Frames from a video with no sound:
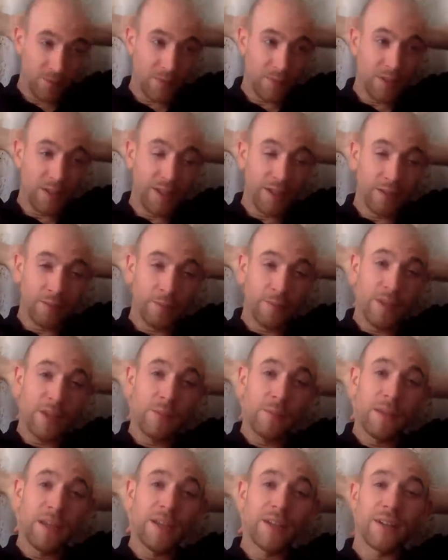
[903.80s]
like me
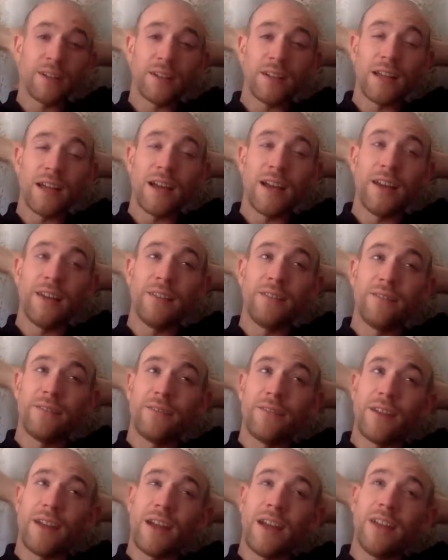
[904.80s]
being alive,
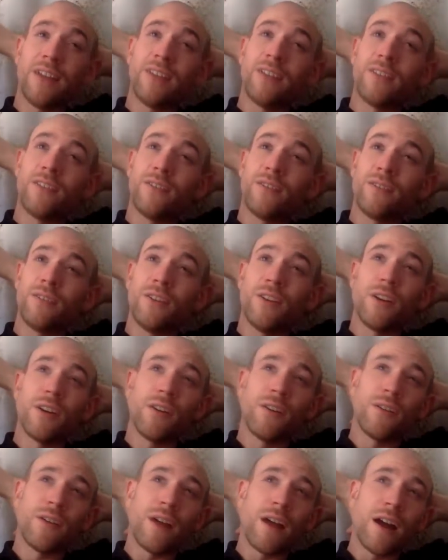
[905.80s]
I don't
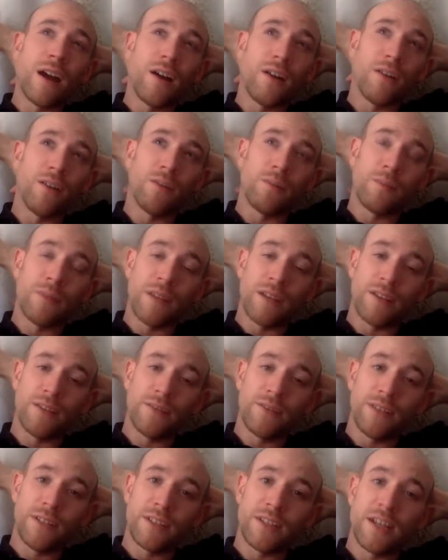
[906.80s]
know how it
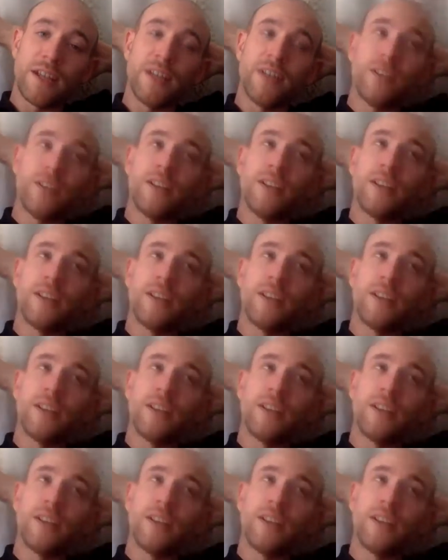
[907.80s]
benefits. There's